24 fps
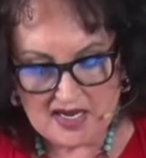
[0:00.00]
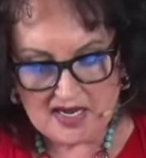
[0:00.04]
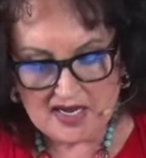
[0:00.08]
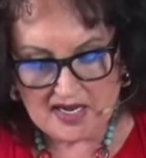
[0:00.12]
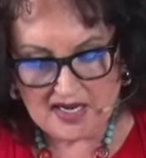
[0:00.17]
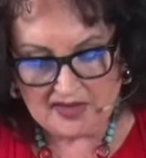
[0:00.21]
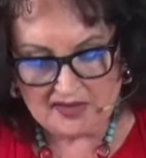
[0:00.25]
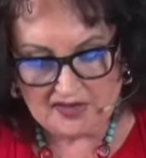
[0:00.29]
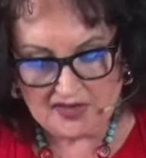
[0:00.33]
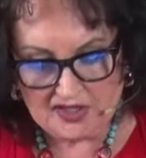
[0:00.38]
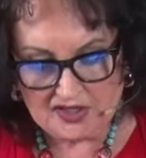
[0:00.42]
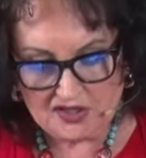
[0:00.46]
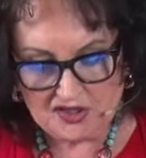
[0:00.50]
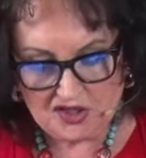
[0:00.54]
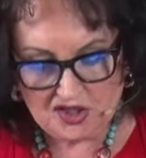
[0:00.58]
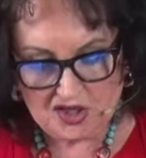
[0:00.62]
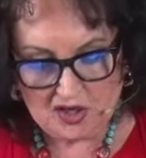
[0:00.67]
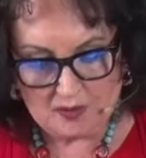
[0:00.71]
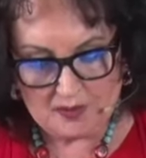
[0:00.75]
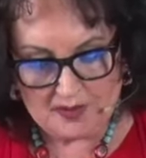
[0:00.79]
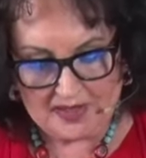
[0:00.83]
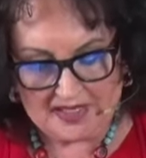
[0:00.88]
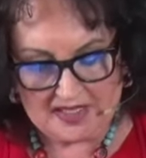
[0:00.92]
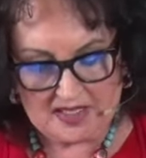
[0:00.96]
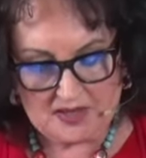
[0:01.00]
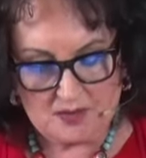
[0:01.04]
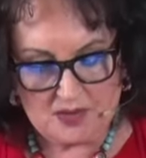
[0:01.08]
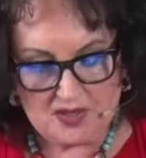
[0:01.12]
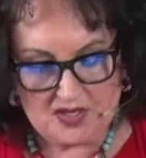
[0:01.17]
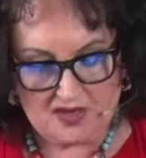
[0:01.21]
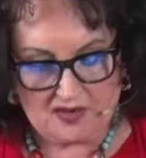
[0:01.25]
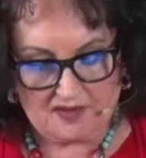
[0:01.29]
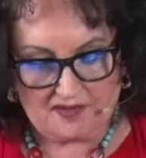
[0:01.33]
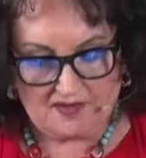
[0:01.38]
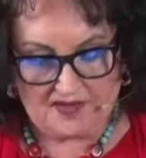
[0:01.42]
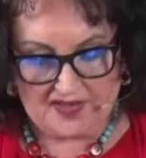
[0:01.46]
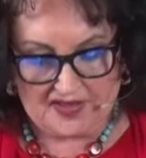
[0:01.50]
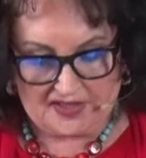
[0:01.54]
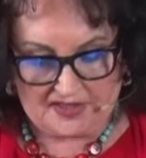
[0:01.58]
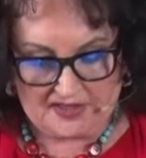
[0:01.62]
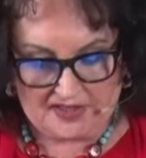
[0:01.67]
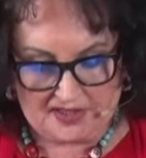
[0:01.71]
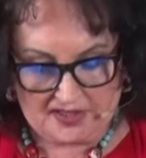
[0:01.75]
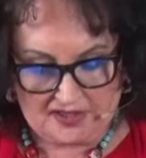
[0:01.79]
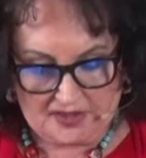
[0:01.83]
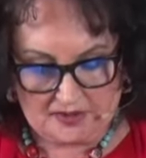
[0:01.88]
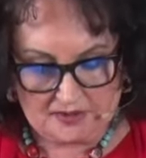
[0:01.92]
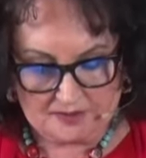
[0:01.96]
And then shall many be
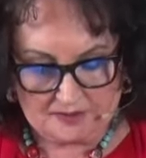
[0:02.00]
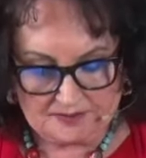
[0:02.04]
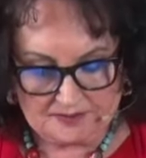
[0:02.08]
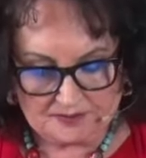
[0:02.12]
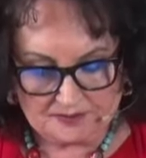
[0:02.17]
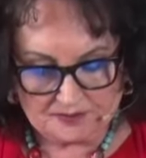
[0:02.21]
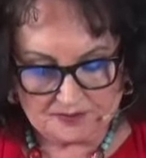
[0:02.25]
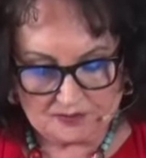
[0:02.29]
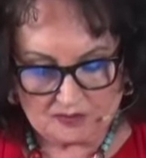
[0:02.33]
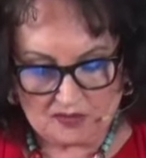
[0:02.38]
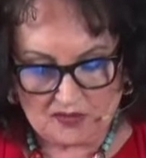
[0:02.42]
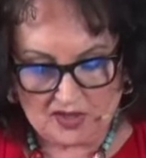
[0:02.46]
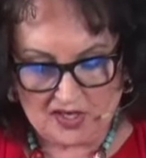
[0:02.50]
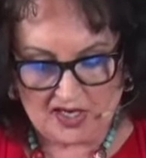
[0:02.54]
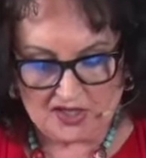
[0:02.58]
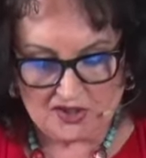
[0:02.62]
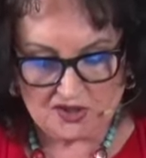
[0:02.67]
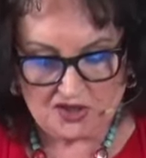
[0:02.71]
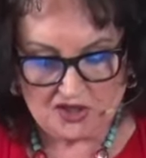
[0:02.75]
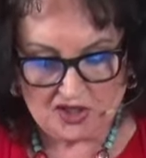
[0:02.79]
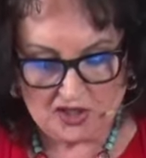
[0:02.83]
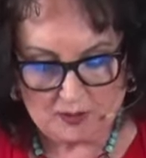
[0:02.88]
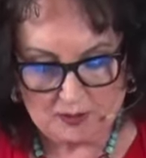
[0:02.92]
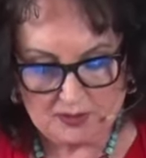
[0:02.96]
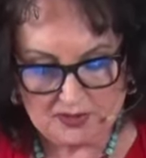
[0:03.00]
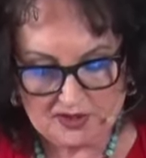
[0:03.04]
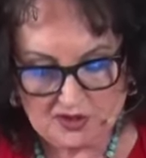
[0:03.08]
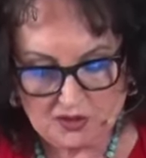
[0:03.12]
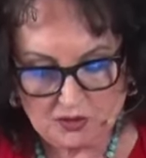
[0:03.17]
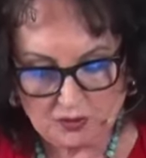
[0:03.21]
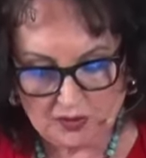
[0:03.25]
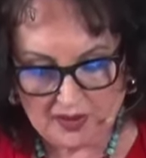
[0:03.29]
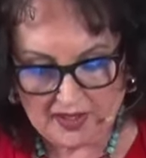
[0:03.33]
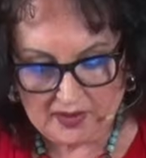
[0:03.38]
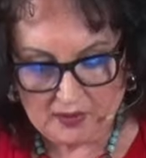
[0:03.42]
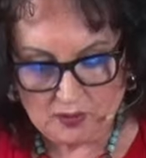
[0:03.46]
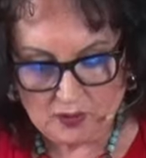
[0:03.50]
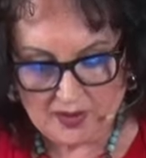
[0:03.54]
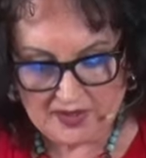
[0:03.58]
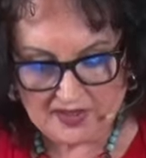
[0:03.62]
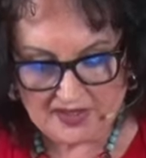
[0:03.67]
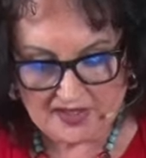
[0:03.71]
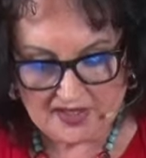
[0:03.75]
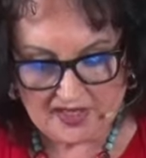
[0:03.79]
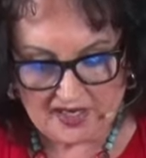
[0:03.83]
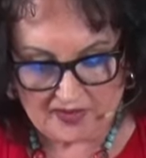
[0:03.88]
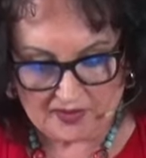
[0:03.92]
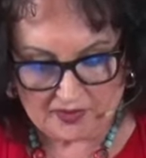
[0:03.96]
offended, and shall betray one
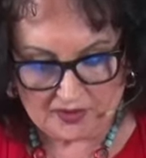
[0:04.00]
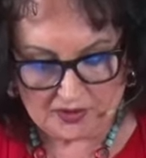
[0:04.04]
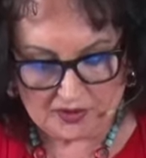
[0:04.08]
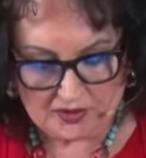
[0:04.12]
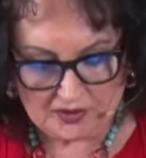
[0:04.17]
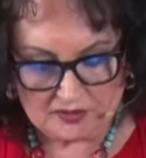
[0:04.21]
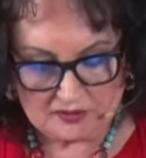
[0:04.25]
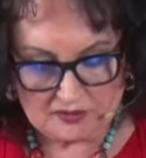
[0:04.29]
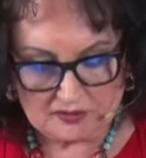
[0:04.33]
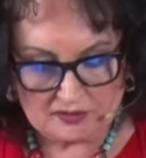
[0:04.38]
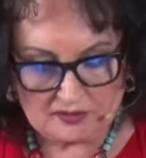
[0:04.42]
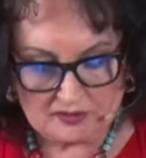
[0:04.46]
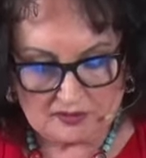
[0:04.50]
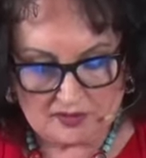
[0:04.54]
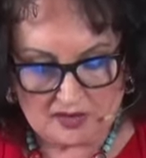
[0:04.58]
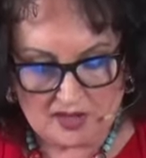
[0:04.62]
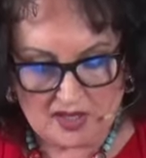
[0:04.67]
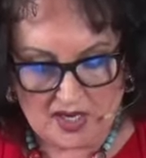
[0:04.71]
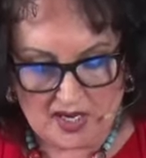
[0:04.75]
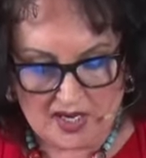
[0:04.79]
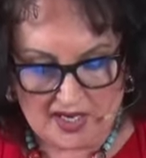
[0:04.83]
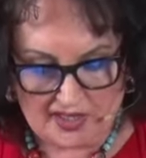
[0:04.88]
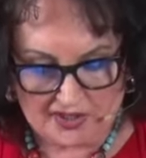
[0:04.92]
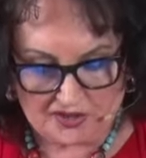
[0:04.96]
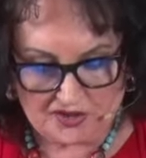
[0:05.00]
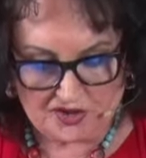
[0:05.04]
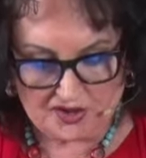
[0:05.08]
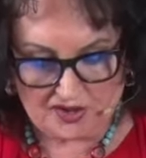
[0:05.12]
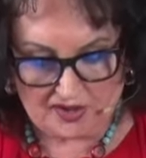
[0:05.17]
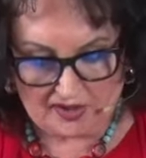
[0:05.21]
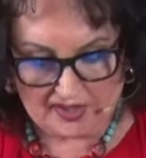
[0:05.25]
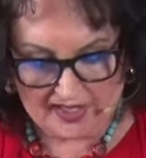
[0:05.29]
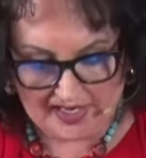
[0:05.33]
another, and shall